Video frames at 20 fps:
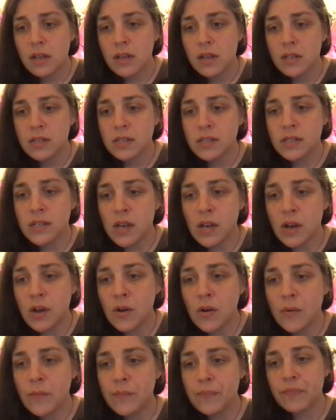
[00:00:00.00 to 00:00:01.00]

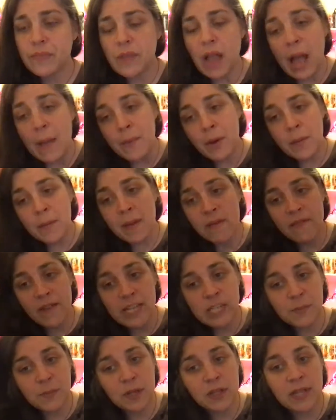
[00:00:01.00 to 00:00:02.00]
So I put my
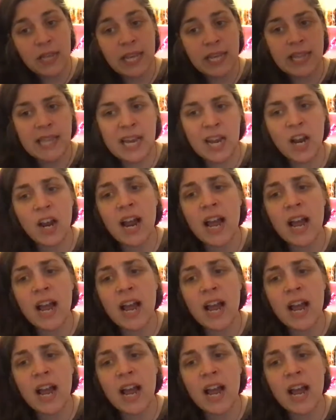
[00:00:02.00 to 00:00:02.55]
Facebook link there.